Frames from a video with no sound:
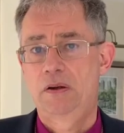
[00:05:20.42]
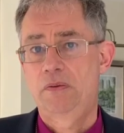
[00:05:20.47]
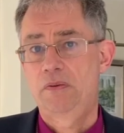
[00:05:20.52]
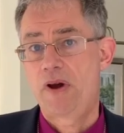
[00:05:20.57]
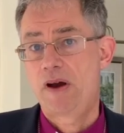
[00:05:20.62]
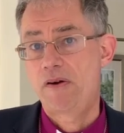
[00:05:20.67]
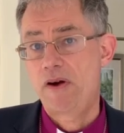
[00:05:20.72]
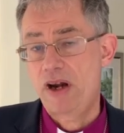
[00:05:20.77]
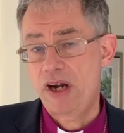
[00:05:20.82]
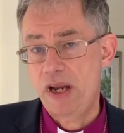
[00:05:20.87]

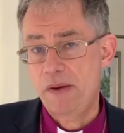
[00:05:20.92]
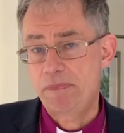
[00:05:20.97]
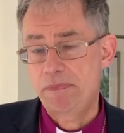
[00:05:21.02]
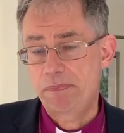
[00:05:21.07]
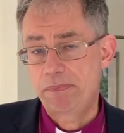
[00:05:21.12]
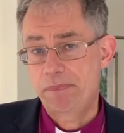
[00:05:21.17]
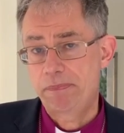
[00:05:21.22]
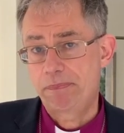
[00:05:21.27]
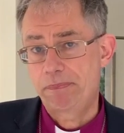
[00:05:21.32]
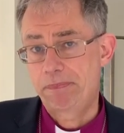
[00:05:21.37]
We're only
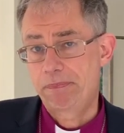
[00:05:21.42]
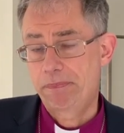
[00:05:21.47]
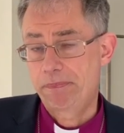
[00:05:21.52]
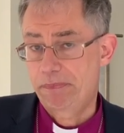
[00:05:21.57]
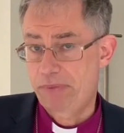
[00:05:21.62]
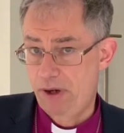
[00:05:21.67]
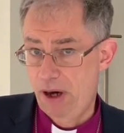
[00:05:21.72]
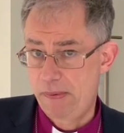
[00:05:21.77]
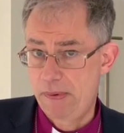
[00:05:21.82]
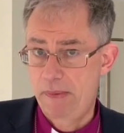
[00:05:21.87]

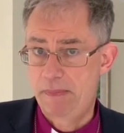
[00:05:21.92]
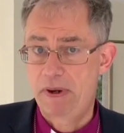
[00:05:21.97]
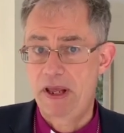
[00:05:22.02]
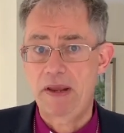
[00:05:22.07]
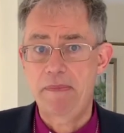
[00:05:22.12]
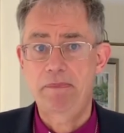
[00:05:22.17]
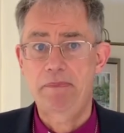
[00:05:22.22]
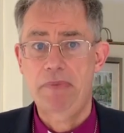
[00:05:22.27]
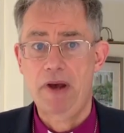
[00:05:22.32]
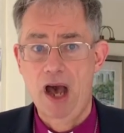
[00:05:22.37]

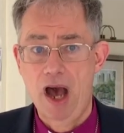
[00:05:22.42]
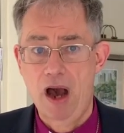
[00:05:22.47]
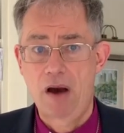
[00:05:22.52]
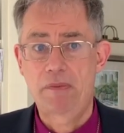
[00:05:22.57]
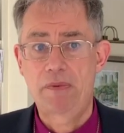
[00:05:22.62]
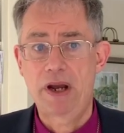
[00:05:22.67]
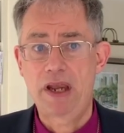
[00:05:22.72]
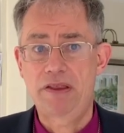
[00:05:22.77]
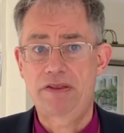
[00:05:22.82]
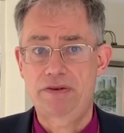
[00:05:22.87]
probably
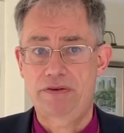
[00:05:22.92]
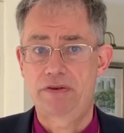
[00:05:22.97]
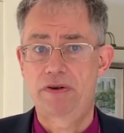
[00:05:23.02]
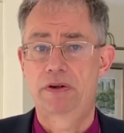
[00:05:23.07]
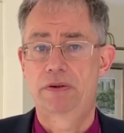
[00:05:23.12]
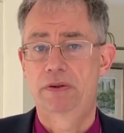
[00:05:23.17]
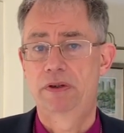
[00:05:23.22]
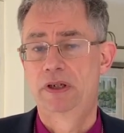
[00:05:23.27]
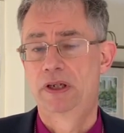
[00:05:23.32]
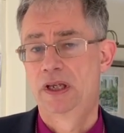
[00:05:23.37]
partway
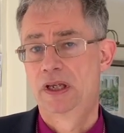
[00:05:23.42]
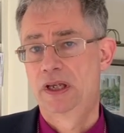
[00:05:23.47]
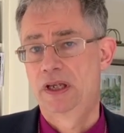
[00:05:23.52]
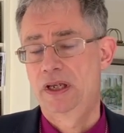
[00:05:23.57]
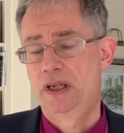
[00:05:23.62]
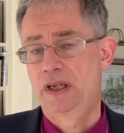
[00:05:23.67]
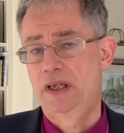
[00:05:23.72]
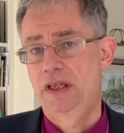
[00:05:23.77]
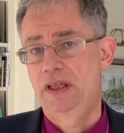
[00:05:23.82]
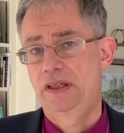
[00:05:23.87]
through
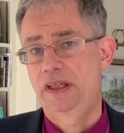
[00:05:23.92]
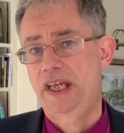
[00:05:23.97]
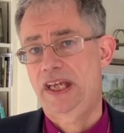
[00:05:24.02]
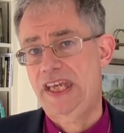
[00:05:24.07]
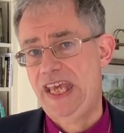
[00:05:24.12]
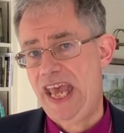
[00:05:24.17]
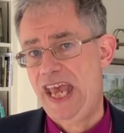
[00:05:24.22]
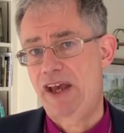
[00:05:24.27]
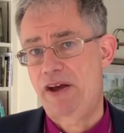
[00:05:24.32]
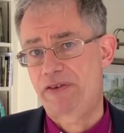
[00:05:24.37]
the
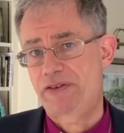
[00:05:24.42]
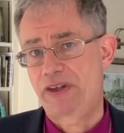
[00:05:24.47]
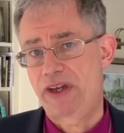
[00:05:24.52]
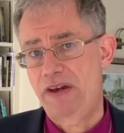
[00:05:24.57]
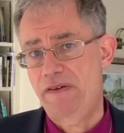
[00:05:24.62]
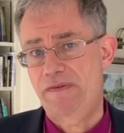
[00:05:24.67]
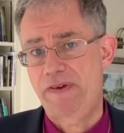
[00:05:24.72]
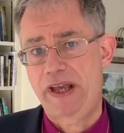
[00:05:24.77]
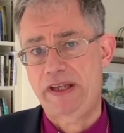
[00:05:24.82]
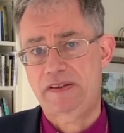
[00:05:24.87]
chaos and
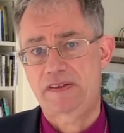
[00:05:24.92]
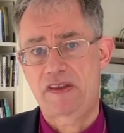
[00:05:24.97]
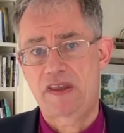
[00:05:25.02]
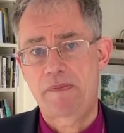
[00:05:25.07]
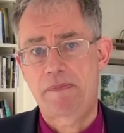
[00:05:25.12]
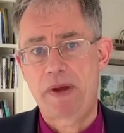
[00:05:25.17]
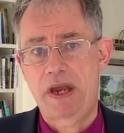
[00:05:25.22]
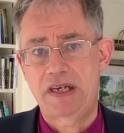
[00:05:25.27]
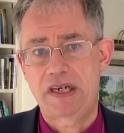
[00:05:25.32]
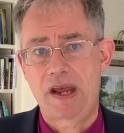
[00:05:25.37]
effect of the
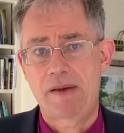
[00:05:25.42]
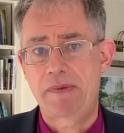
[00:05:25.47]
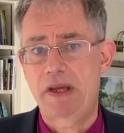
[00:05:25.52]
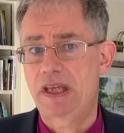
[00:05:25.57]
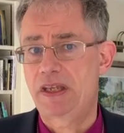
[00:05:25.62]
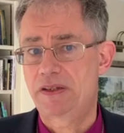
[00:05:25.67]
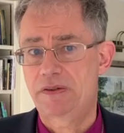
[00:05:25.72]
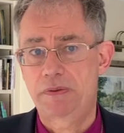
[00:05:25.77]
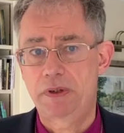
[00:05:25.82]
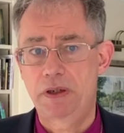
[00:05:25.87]

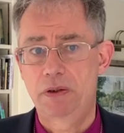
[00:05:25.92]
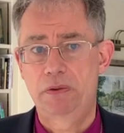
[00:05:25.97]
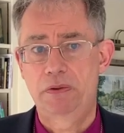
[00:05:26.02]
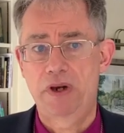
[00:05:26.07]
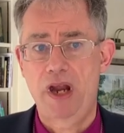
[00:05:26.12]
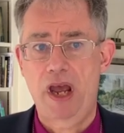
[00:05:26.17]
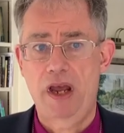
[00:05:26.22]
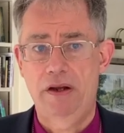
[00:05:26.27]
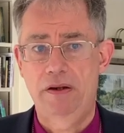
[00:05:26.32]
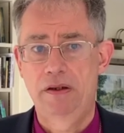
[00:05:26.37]
pandemic, as we all
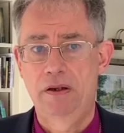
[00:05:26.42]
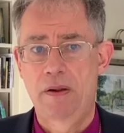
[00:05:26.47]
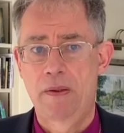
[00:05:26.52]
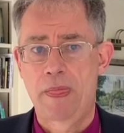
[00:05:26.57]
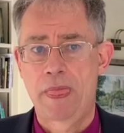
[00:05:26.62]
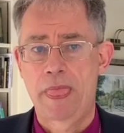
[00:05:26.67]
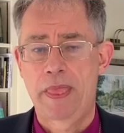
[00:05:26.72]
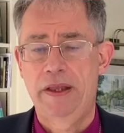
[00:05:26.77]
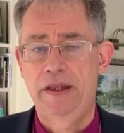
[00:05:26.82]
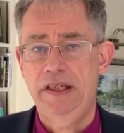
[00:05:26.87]
know.
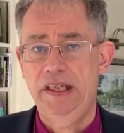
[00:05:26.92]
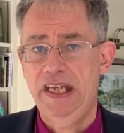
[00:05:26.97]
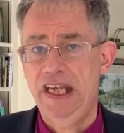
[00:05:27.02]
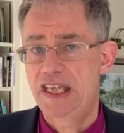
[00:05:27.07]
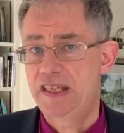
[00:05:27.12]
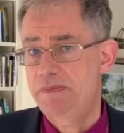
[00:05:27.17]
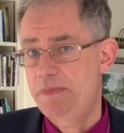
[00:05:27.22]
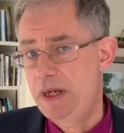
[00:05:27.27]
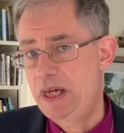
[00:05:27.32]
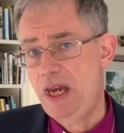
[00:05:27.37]

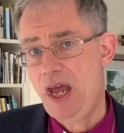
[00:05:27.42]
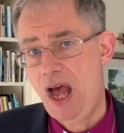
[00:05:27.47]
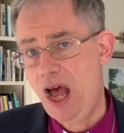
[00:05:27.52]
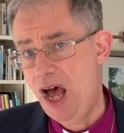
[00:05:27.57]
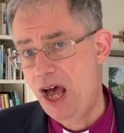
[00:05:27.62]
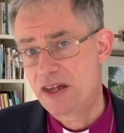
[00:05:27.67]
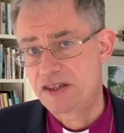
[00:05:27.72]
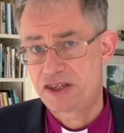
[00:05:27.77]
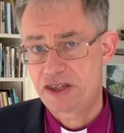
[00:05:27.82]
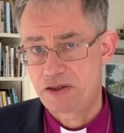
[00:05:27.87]
It's been
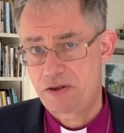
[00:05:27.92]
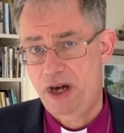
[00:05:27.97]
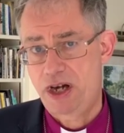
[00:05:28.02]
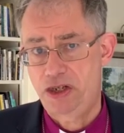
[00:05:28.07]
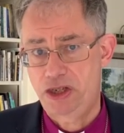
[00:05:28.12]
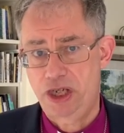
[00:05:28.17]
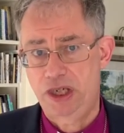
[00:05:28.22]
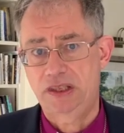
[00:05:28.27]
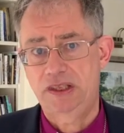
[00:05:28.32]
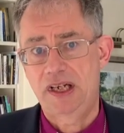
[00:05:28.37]

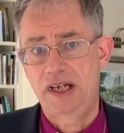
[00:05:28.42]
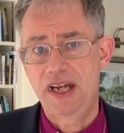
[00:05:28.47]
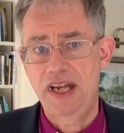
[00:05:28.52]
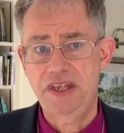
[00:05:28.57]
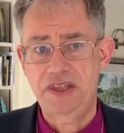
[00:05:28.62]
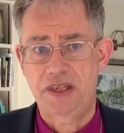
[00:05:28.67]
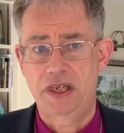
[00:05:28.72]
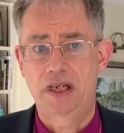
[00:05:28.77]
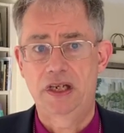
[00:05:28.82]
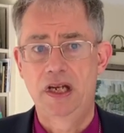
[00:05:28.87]
heart-stretching to
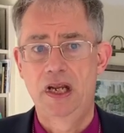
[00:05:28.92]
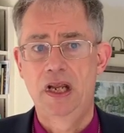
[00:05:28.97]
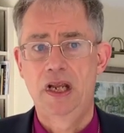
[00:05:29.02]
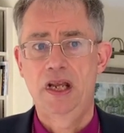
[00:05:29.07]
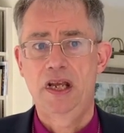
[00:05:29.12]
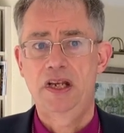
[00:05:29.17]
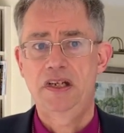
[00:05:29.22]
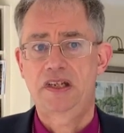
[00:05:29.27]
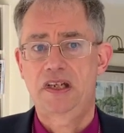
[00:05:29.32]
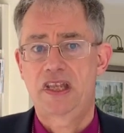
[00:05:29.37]
listen
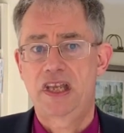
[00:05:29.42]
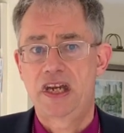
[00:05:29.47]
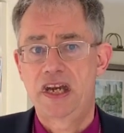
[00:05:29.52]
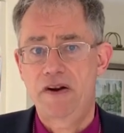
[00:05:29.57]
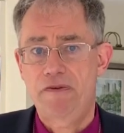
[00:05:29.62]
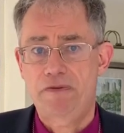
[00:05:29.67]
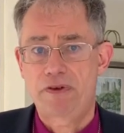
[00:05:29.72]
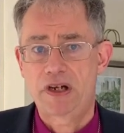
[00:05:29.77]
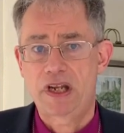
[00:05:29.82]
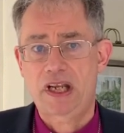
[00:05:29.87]
to the
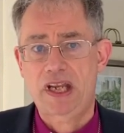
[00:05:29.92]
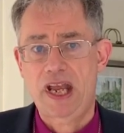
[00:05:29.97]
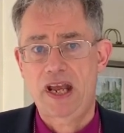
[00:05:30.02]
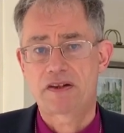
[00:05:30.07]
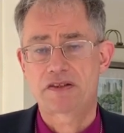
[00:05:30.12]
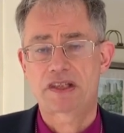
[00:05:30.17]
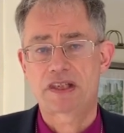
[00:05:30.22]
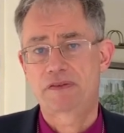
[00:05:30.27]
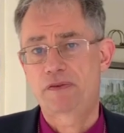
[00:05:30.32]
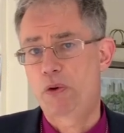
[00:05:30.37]
different
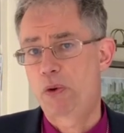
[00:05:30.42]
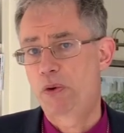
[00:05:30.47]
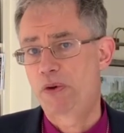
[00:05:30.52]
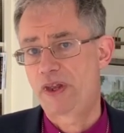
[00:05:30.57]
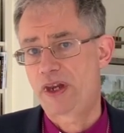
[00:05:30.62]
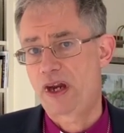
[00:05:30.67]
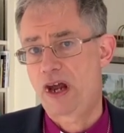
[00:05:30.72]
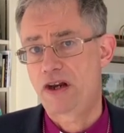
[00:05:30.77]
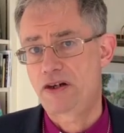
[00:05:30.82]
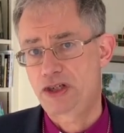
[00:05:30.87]
accounts of all
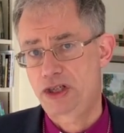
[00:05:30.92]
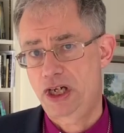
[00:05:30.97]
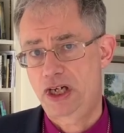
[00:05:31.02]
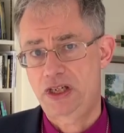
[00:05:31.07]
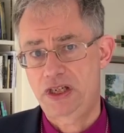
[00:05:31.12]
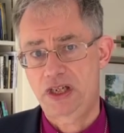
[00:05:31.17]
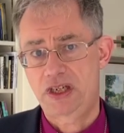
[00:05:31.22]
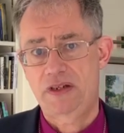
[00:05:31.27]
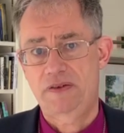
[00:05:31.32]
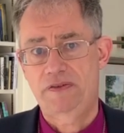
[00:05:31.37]
that our
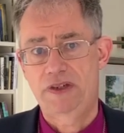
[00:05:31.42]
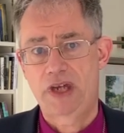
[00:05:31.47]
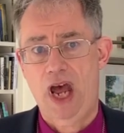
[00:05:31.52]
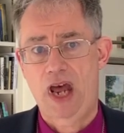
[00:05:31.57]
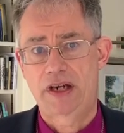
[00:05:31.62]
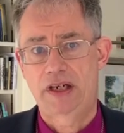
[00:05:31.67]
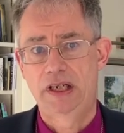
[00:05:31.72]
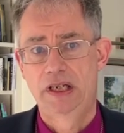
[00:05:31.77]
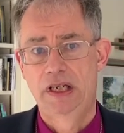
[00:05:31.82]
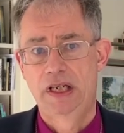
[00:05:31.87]
churches have
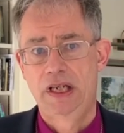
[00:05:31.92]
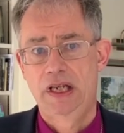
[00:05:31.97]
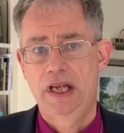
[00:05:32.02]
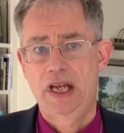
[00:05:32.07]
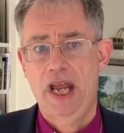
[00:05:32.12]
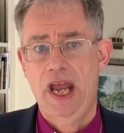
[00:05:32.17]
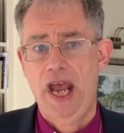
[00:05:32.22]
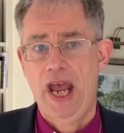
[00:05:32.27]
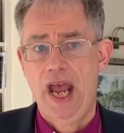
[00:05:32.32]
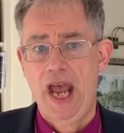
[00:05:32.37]
done
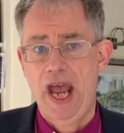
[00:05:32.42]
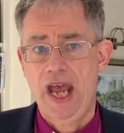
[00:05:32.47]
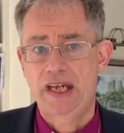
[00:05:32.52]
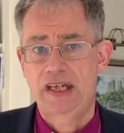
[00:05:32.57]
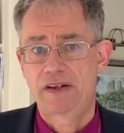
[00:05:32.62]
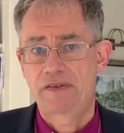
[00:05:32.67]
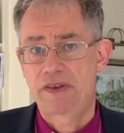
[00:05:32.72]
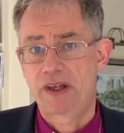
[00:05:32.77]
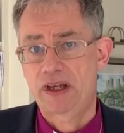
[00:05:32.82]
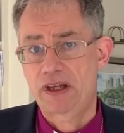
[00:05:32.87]
and
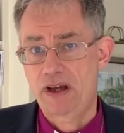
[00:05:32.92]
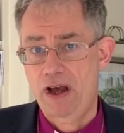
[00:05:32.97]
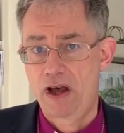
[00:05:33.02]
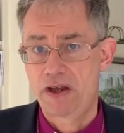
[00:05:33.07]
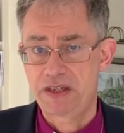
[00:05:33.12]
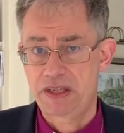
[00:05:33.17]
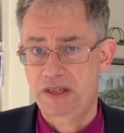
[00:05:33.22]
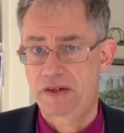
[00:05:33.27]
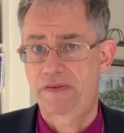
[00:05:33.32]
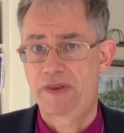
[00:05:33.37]
of the
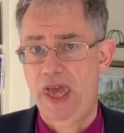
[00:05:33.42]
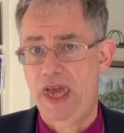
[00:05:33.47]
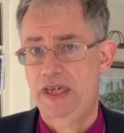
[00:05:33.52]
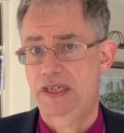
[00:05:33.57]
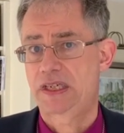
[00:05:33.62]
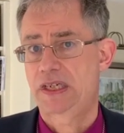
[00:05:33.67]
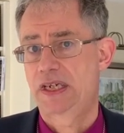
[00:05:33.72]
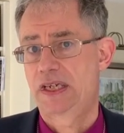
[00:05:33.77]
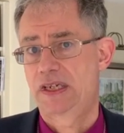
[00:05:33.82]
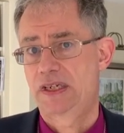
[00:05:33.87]
cost of that
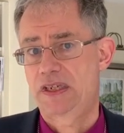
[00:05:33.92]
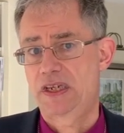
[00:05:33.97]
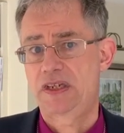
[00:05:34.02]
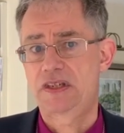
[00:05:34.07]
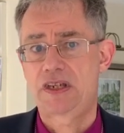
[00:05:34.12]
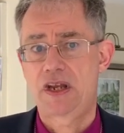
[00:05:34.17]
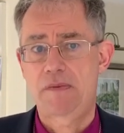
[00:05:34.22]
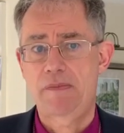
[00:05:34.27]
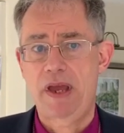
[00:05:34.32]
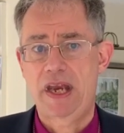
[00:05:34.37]
to
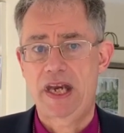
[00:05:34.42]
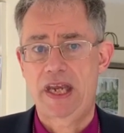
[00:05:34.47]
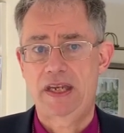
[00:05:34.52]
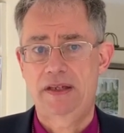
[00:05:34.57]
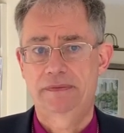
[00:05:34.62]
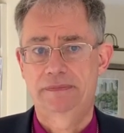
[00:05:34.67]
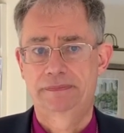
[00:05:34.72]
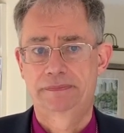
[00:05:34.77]
so many.